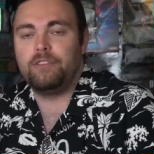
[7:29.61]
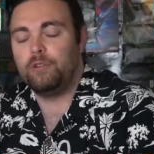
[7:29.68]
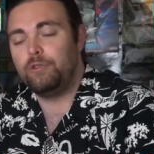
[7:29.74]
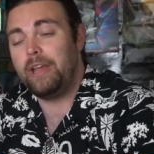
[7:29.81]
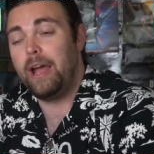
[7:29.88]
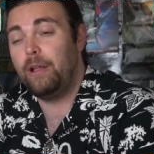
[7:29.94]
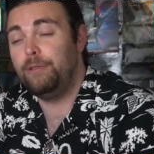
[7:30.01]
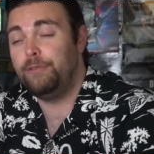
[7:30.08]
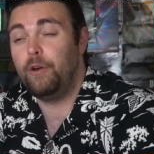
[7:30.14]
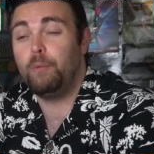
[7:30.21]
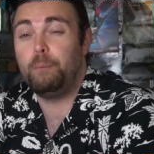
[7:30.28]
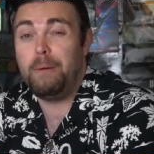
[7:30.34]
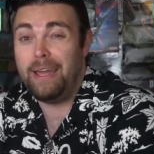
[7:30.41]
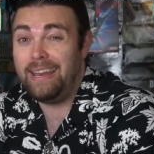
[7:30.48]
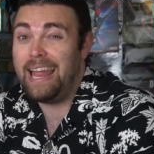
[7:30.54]
So
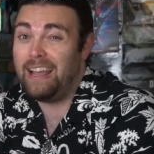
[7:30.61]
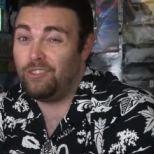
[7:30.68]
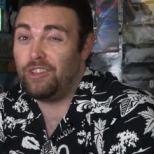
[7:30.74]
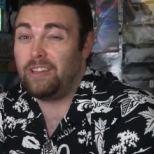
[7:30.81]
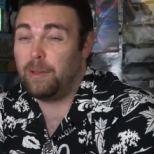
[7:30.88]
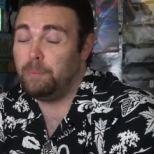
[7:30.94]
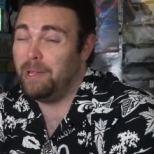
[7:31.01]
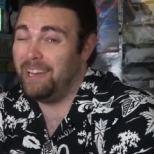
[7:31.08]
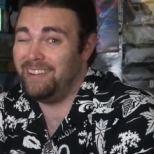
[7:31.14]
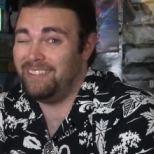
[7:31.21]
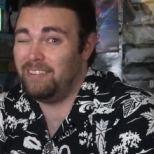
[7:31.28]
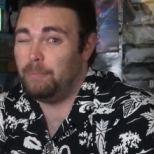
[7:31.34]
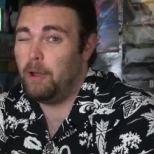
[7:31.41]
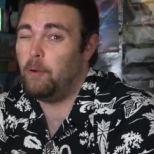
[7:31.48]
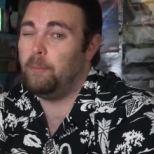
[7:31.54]
townsfolk might actually have to play a
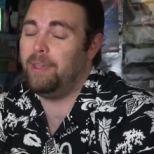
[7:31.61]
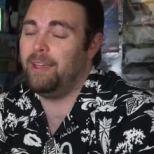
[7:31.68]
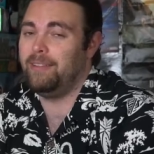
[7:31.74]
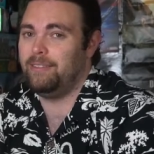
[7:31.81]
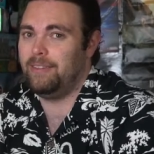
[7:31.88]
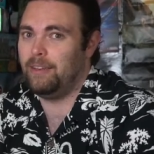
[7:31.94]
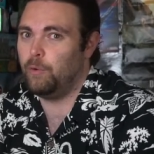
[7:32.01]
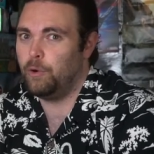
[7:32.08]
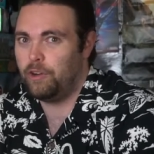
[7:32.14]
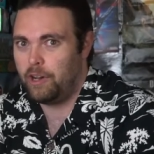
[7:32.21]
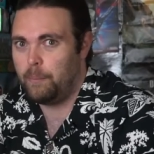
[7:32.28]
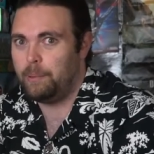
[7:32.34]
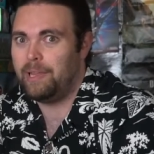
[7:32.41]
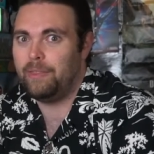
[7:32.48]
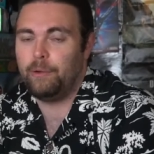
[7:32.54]
despair because in order to
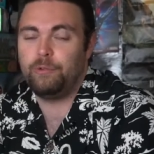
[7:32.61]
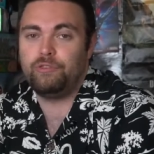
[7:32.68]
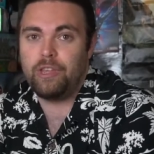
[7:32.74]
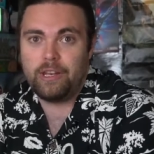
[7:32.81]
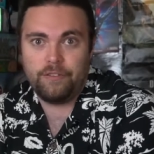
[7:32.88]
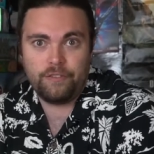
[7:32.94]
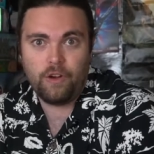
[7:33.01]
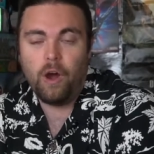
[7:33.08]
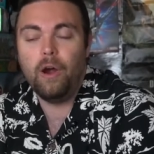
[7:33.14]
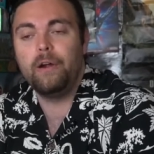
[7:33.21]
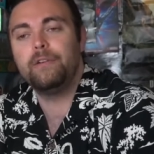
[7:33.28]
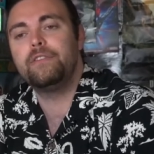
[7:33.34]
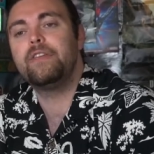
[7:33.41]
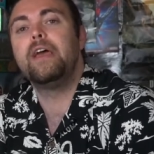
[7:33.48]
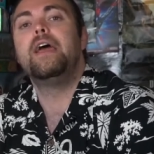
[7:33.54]
complete their set of
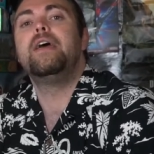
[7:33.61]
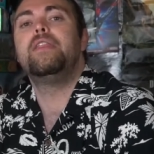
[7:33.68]
cards,